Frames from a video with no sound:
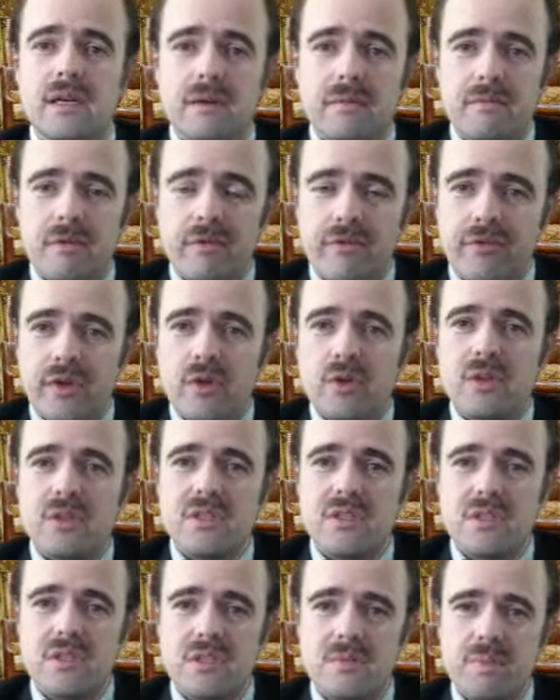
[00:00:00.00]

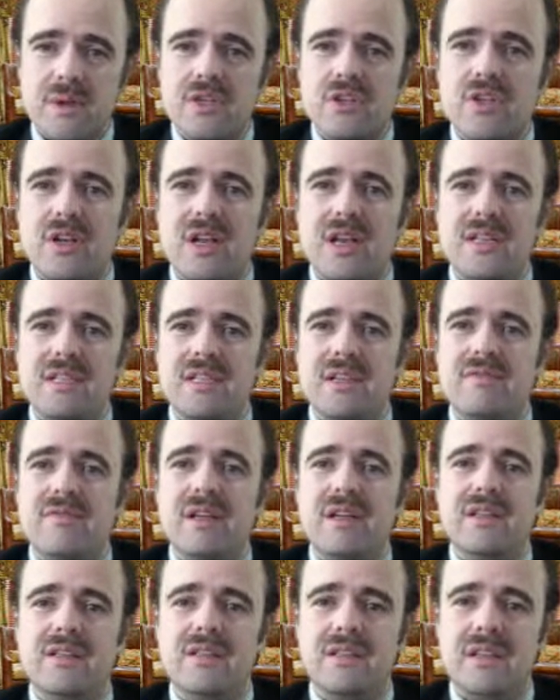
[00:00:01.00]
focused specialized
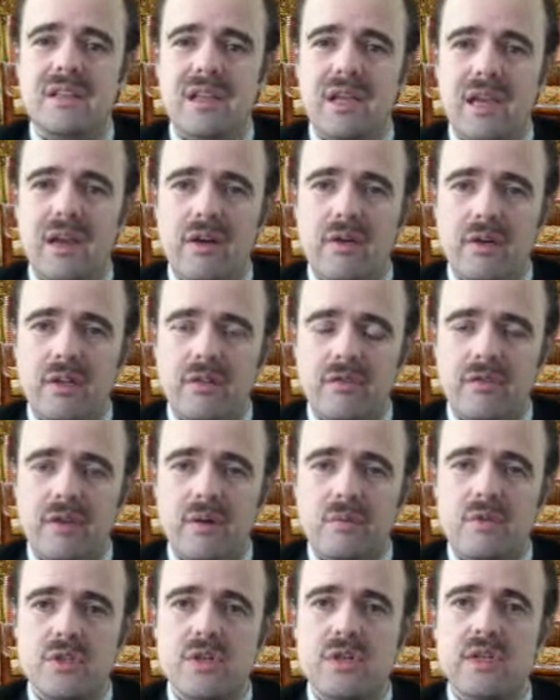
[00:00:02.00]
events in the area of the
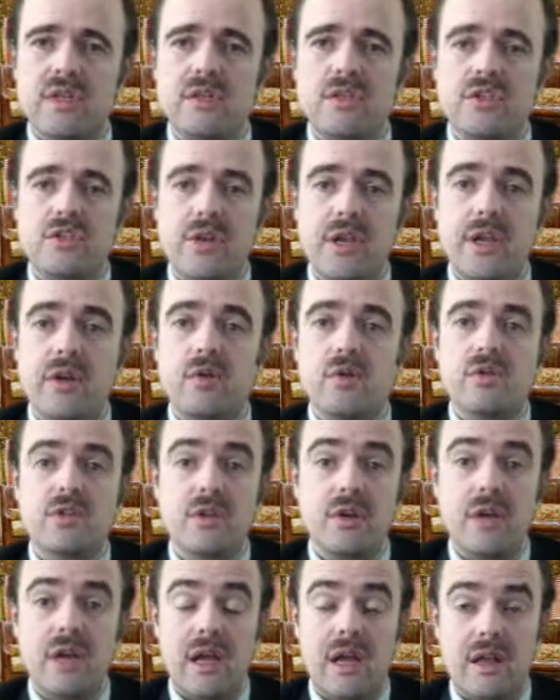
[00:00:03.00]
pharmaceutical industry and
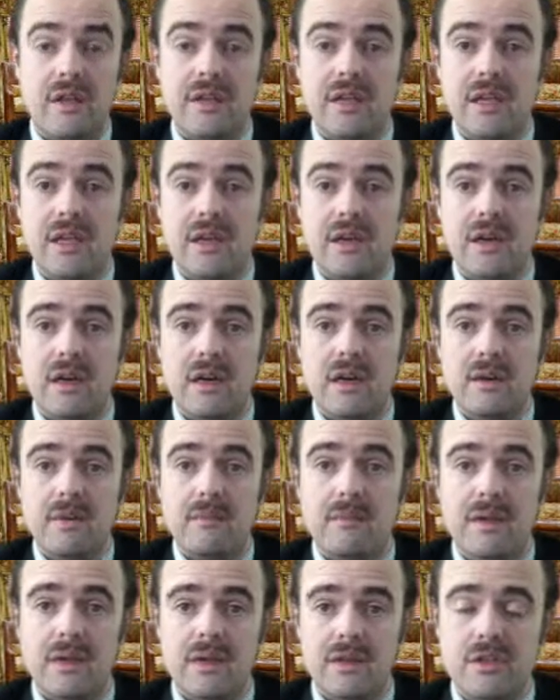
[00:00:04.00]
also healthcare
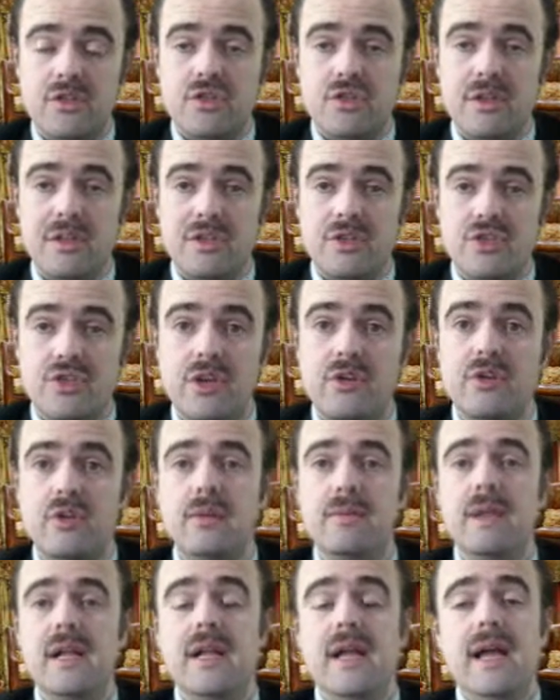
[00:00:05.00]
industry in
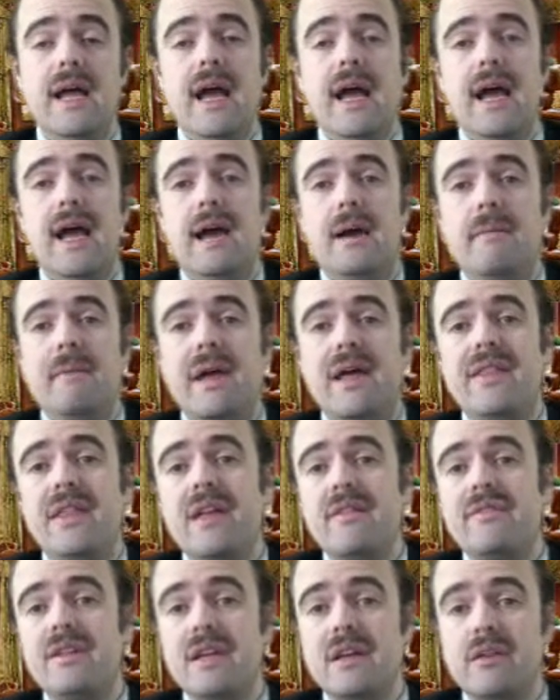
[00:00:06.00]
general, and
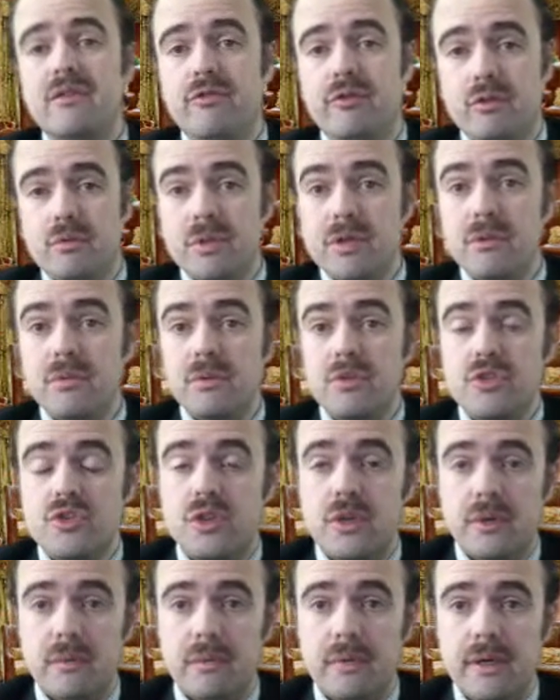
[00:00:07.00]
they've done a formidable
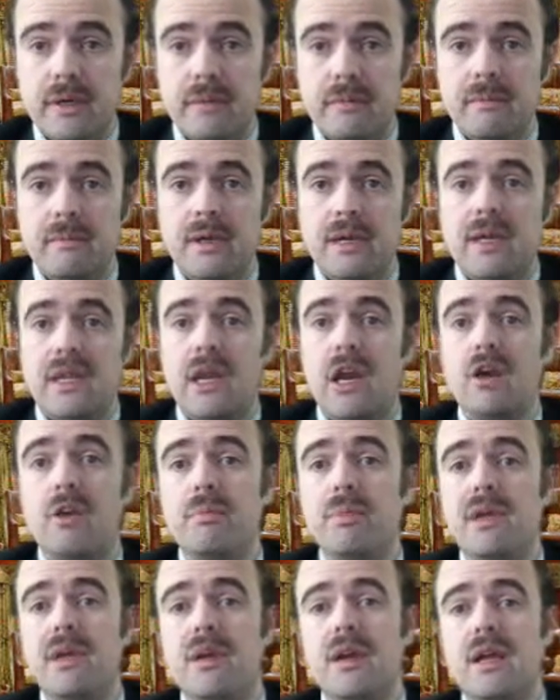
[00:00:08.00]
job. A
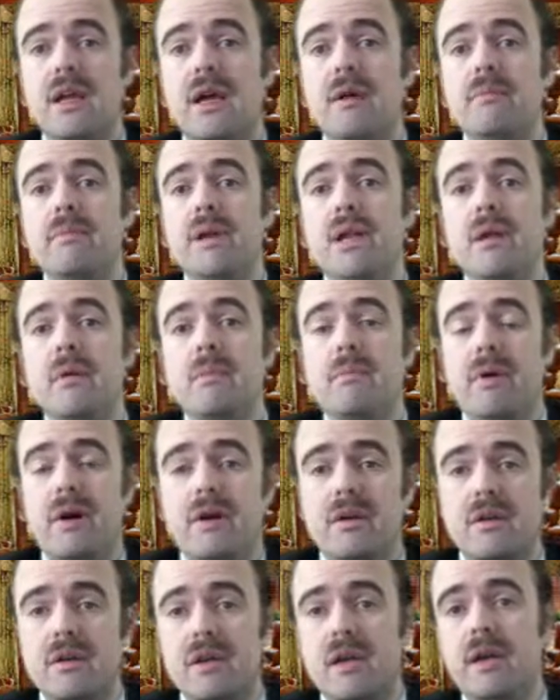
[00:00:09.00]
Caribbean company
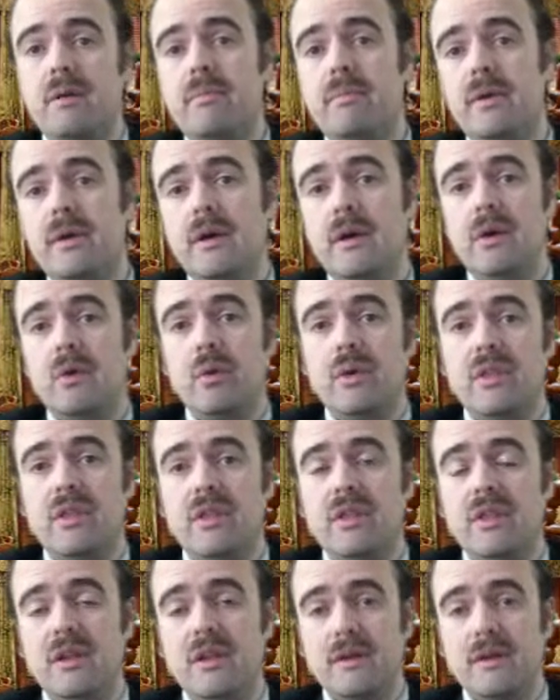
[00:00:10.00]
partnered up with